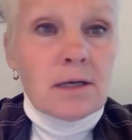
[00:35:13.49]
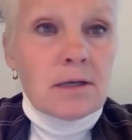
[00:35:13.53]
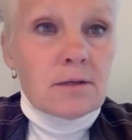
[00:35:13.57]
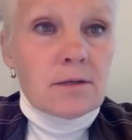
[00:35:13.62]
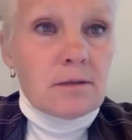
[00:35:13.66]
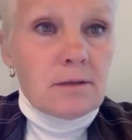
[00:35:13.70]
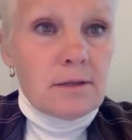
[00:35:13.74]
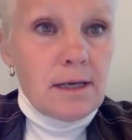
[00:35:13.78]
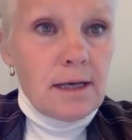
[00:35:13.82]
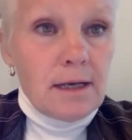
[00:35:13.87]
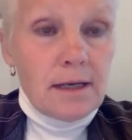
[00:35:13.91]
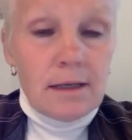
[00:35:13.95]

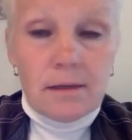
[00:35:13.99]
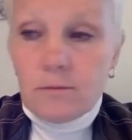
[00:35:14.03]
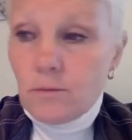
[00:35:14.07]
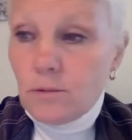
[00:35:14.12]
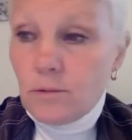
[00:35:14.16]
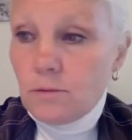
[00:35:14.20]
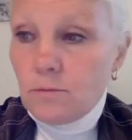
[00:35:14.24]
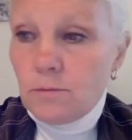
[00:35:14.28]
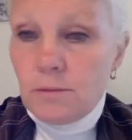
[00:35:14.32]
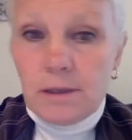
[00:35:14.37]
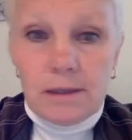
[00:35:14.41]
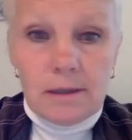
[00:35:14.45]
So that
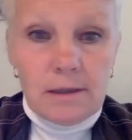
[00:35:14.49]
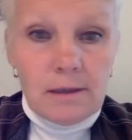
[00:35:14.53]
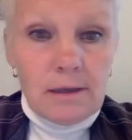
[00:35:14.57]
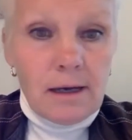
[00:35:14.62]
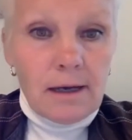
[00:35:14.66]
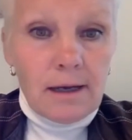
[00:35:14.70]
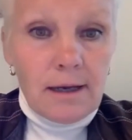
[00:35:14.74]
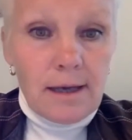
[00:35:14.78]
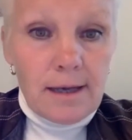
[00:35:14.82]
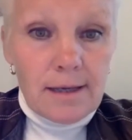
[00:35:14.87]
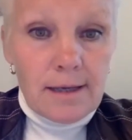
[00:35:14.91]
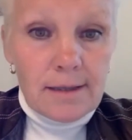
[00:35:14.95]
would be,
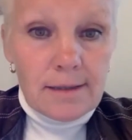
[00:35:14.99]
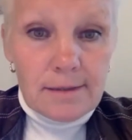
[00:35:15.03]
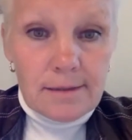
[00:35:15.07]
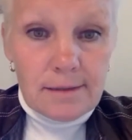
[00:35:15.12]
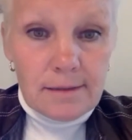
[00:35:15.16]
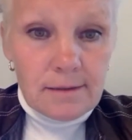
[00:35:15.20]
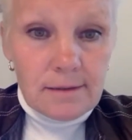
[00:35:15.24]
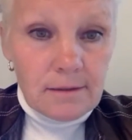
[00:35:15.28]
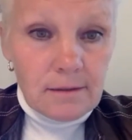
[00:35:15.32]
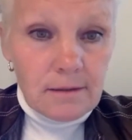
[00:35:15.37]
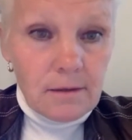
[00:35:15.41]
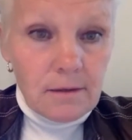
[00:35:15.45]
I
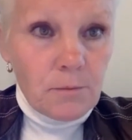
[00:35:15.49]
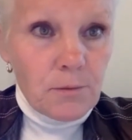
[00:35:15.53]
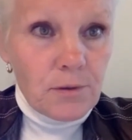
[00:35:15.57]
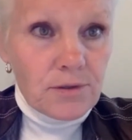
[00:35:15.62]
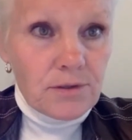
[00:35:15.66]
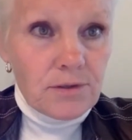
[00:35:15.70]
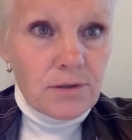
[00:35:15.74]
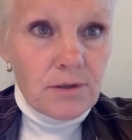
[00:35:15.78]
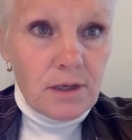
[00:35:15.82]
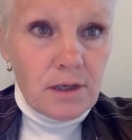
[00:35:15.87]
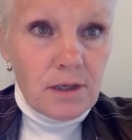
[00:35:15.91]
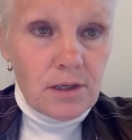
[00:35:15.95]
guess, a
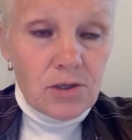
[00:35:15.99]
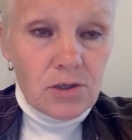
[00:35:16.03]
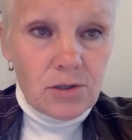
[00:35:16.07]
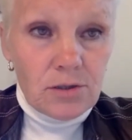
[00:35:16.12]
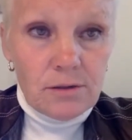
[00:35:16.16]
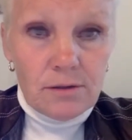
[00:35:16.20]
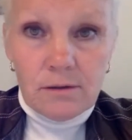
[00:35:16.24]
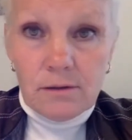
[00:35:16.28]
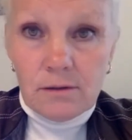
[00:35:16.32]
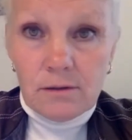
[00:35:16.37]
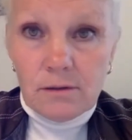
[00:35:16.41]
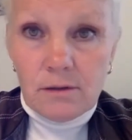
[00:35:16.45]

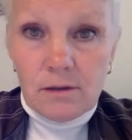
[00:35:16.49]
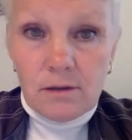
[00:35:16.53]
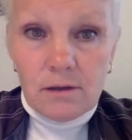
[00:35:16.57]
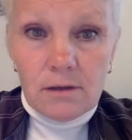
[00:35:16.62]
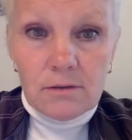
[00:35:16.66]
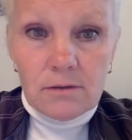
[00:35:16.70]
presentation.